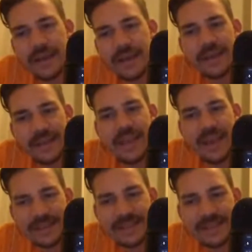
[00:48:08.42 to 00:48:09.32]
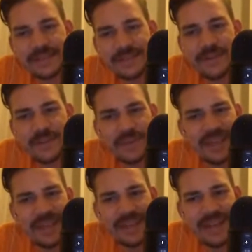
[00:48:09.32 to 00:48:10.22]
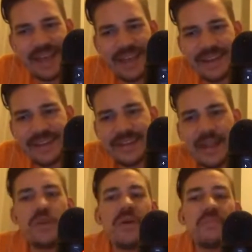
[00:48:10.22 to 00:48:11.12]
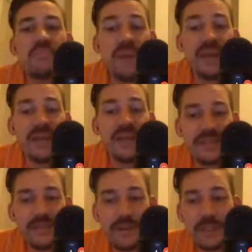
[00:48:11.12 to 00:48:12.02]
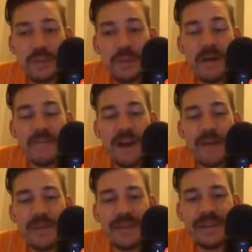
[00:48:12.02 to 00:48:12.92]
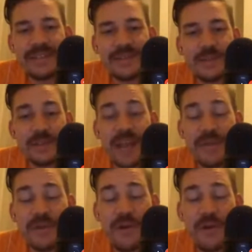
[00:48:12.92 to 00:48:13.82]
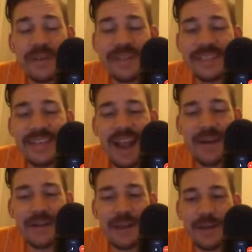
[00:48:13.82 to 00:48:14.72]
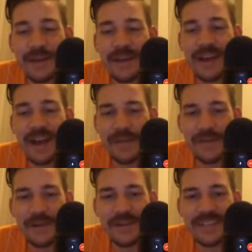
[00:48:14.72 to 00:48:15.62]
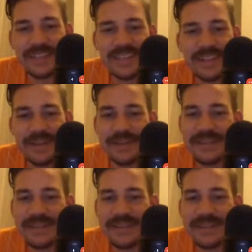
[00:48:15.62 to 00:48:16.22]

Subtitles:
Yes, from beginning to end. Now, you had missed the first maybe about 5 minutes, which I recorded entirely on my iPhone and sent you.